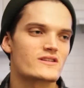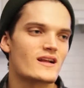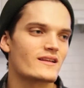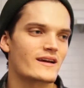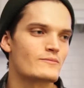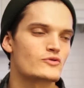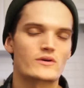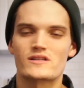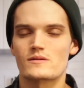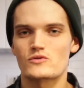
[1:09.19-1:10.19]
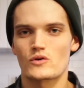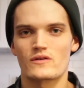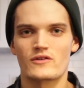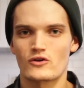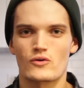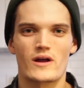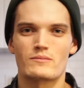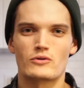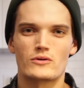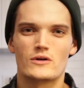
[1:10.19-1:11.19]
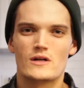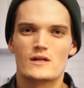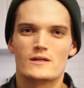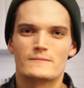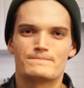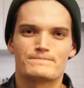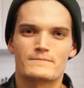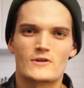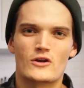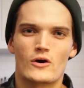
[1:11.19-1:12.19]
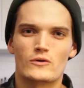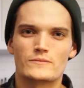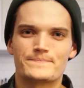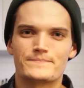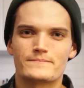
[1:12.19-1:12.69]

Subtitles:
It's not like I'm doing some sort of incredible, you know,